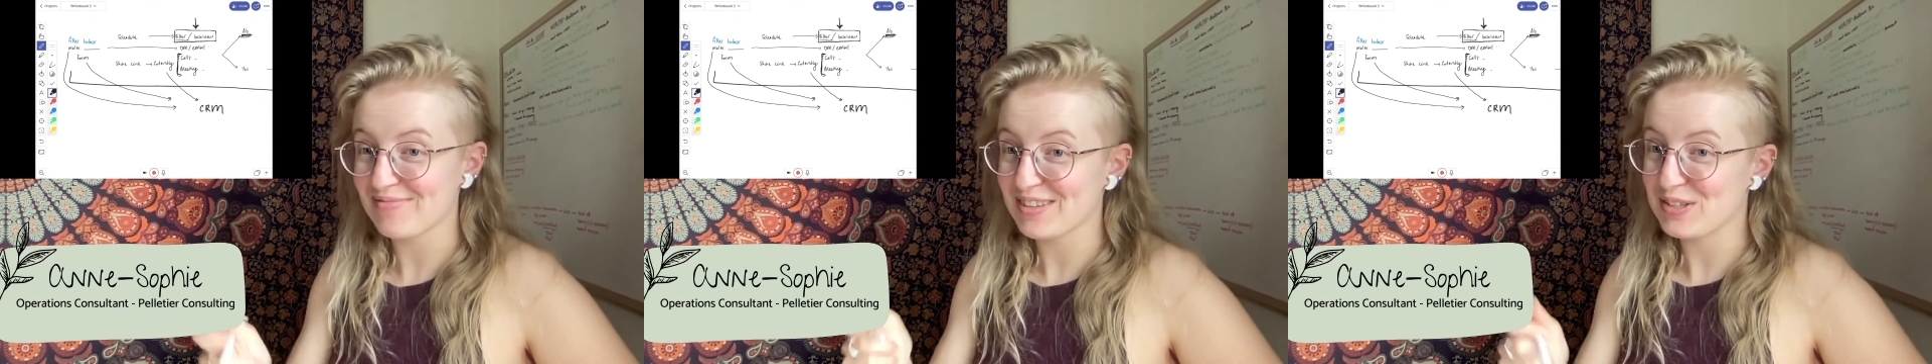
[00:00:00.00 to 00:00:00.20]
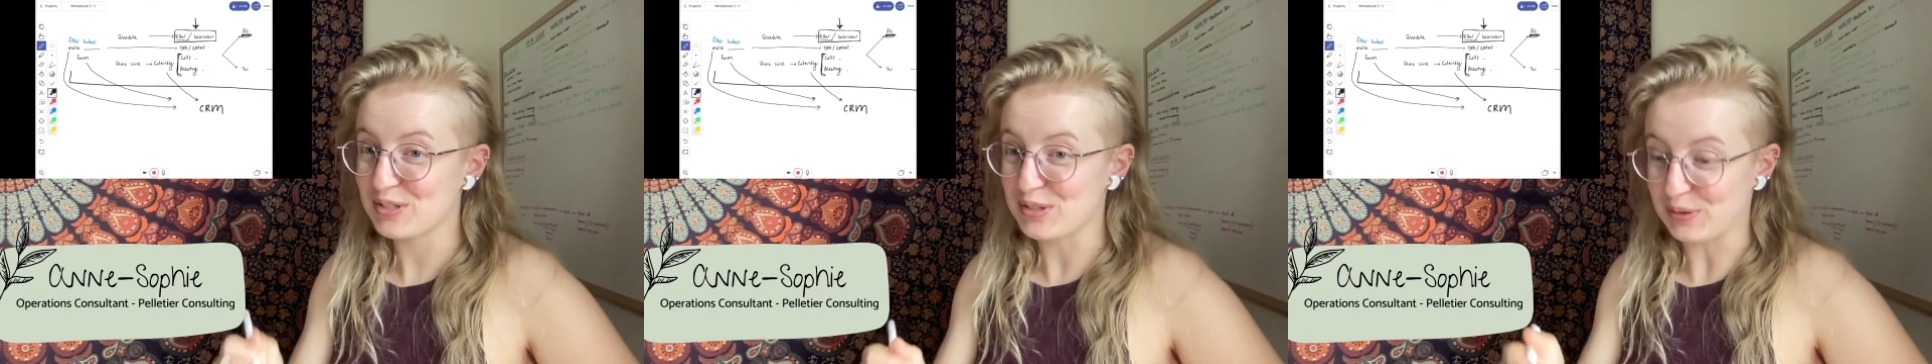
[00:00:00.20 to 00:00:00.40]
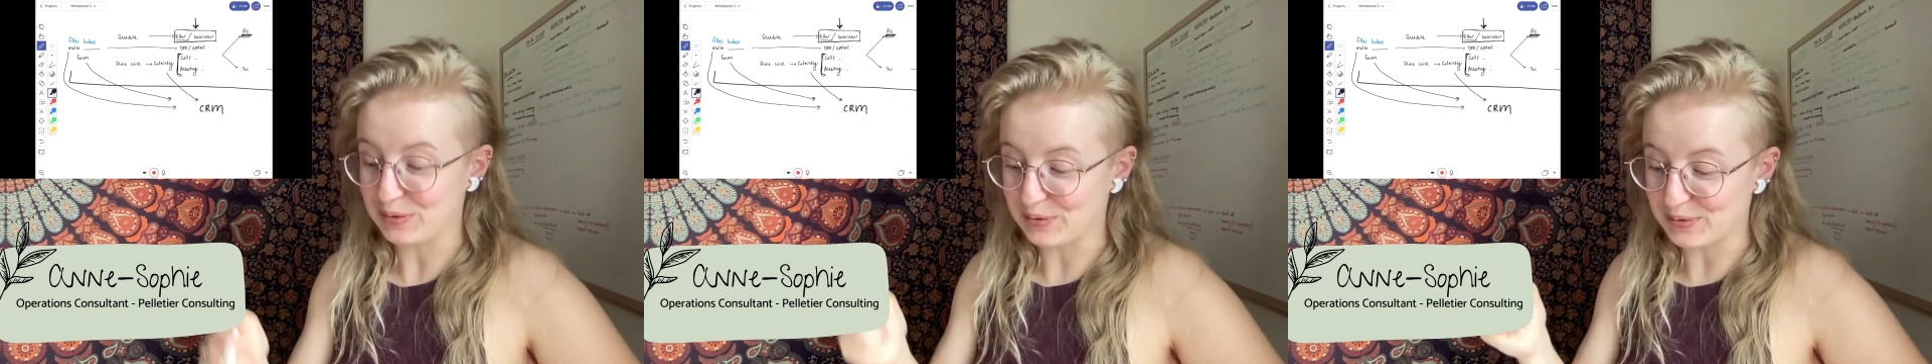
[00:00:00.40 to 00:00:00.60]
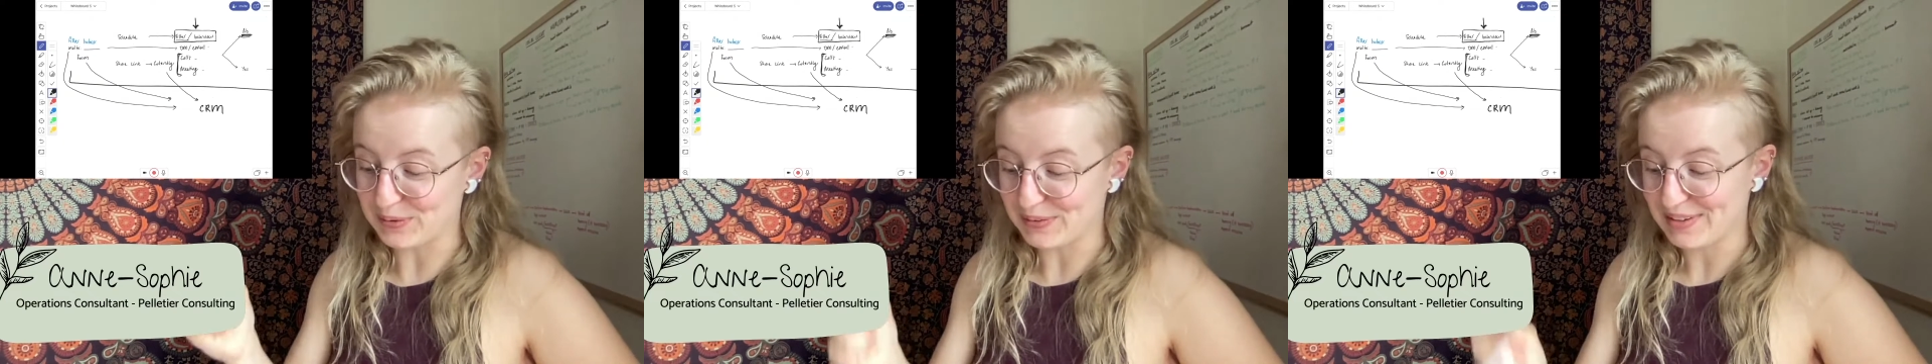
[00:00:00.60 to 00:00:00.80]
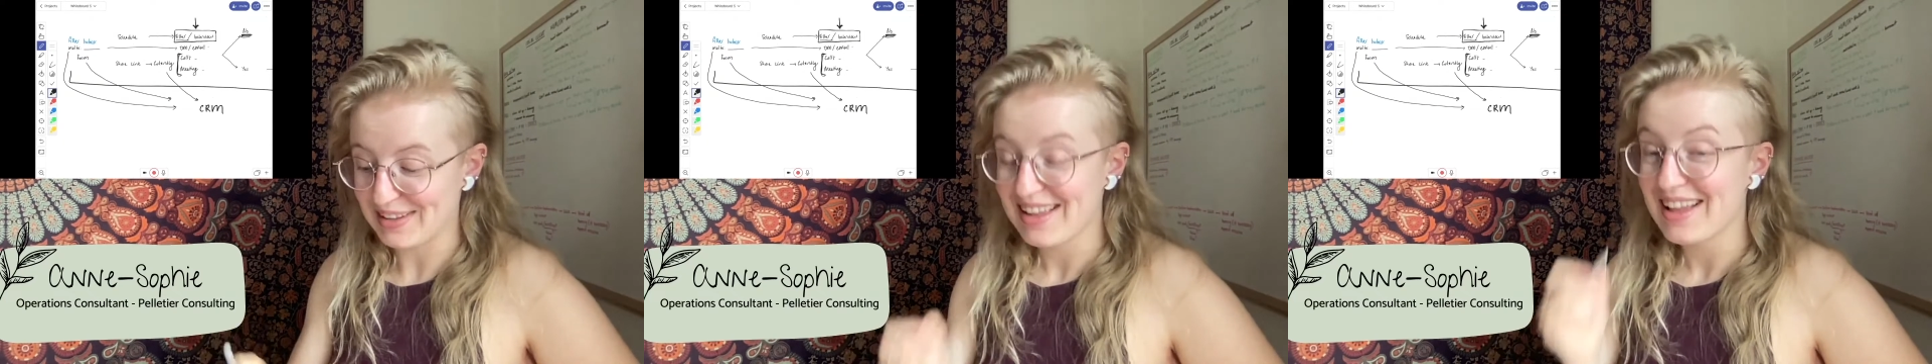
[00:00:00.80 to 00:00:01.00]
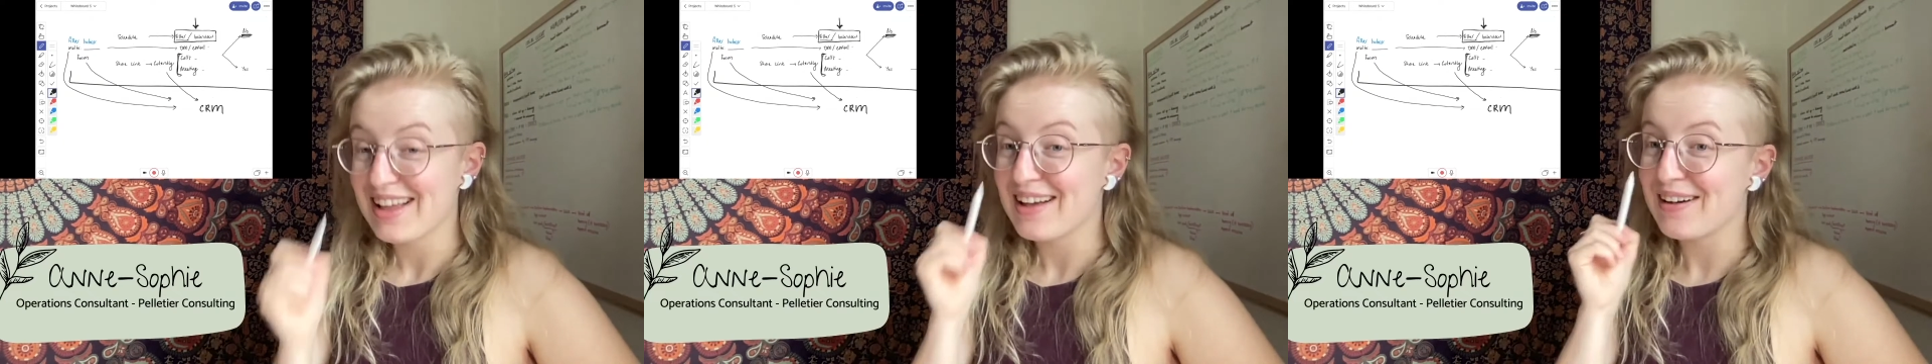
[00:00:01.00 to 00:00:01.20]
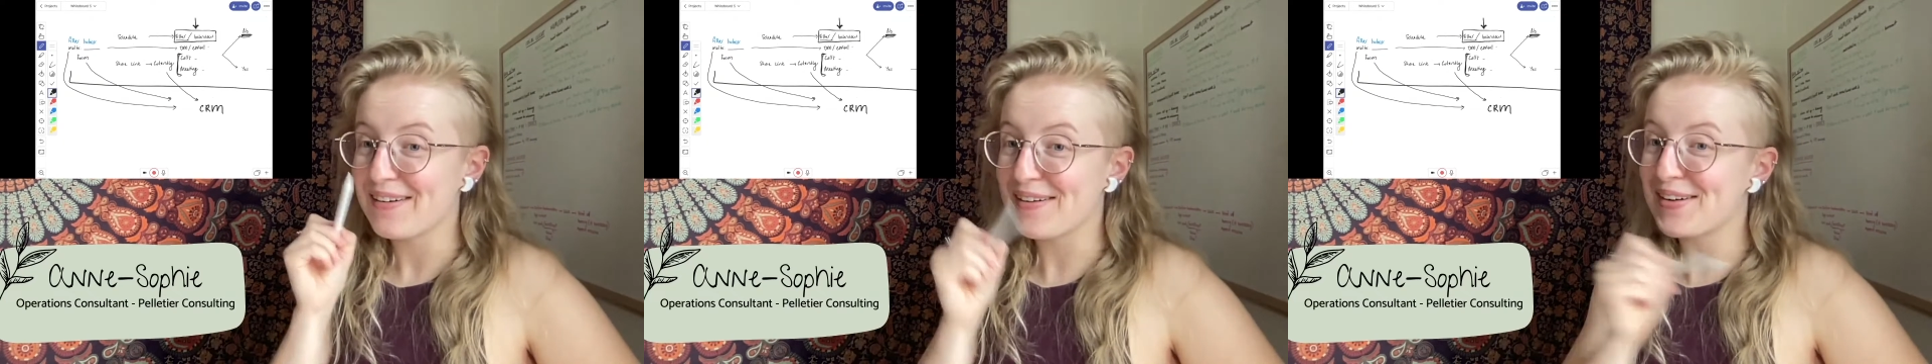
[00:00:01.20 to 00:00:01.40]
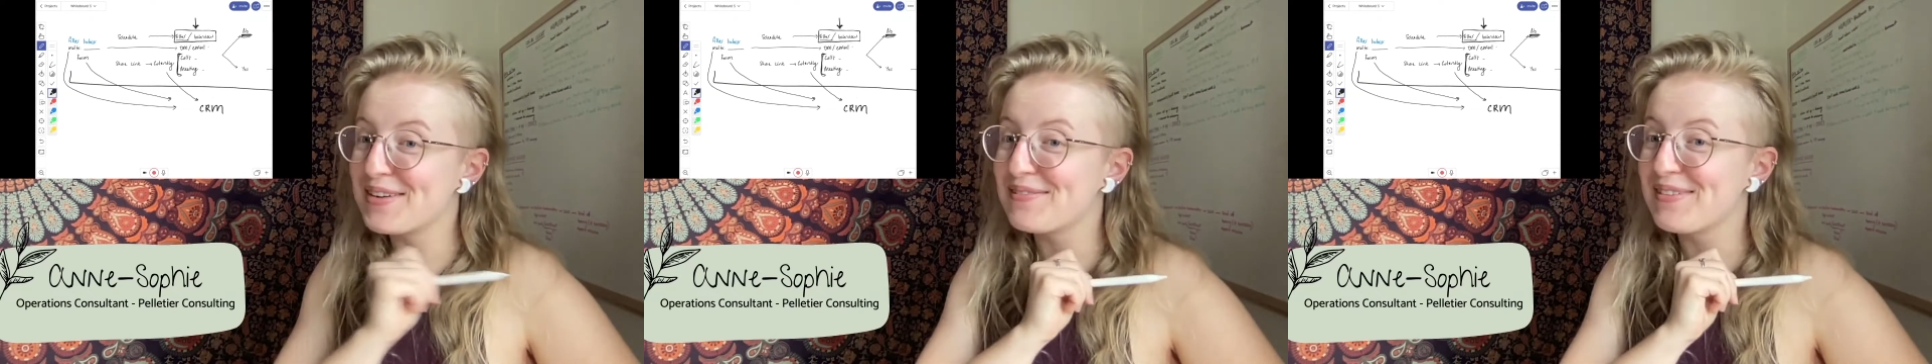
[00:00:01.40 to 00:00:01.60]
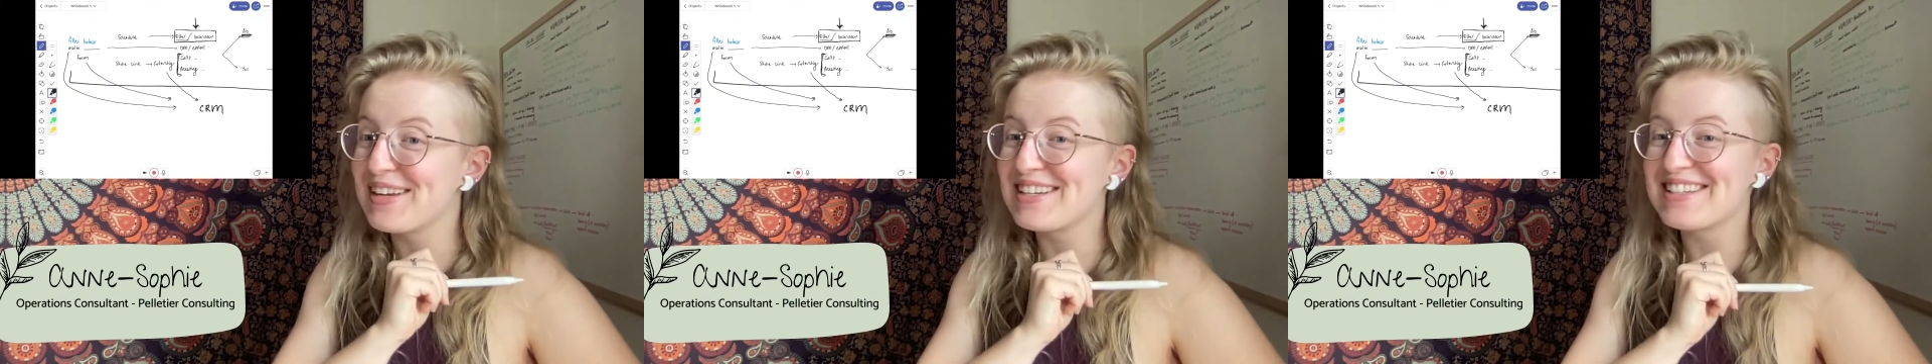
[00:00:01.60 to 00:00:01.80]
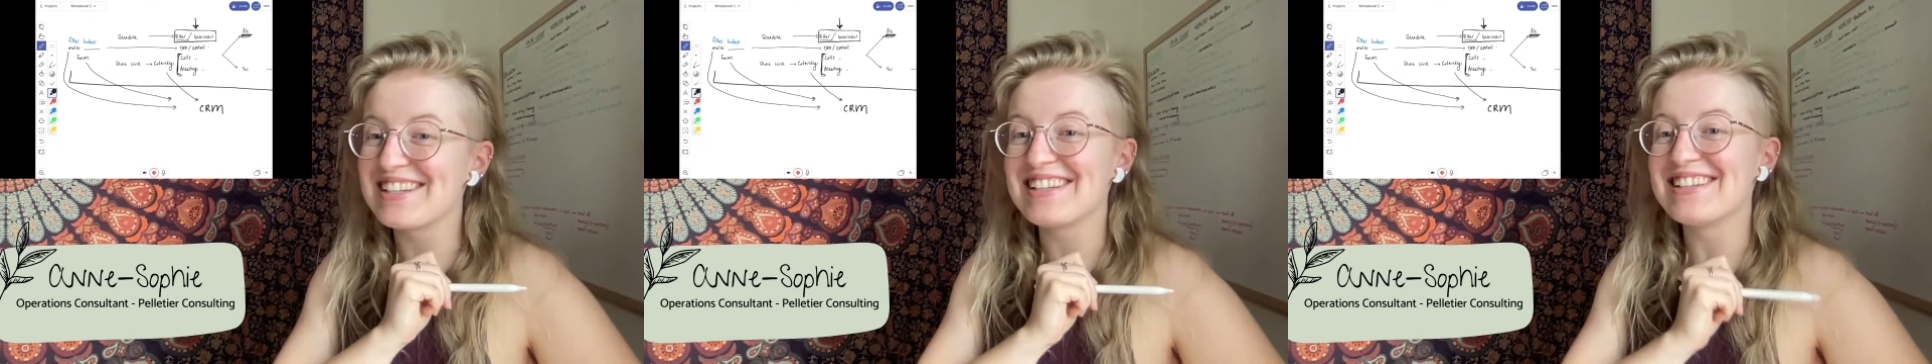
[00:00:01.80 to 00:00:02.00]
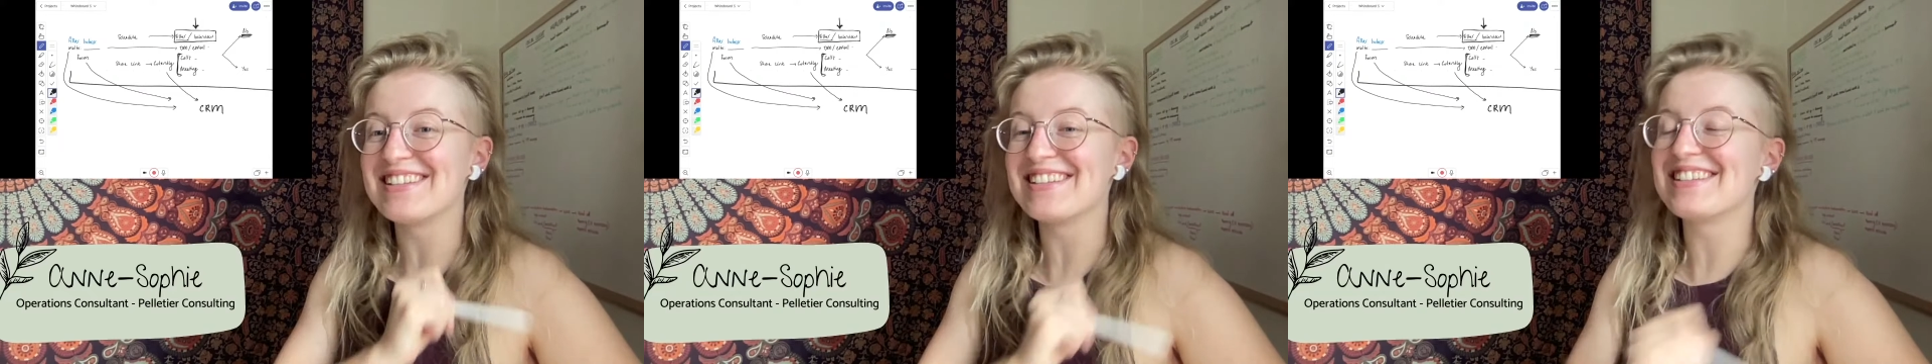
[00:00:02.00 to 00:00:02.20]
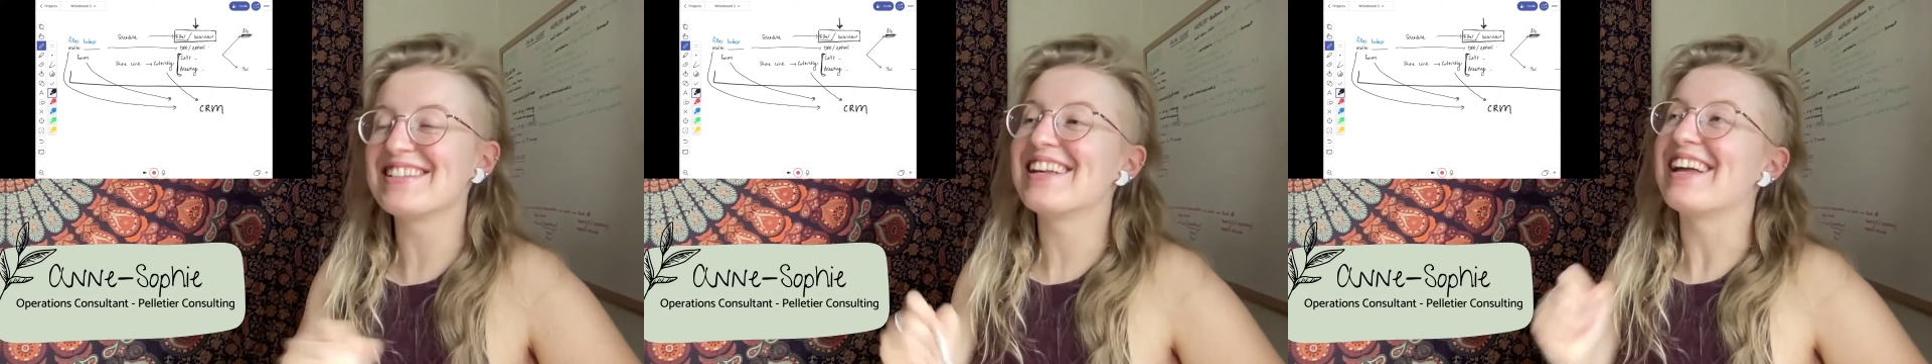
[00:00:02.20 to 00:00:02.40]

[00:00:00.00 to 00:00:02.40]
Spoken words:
So, automations,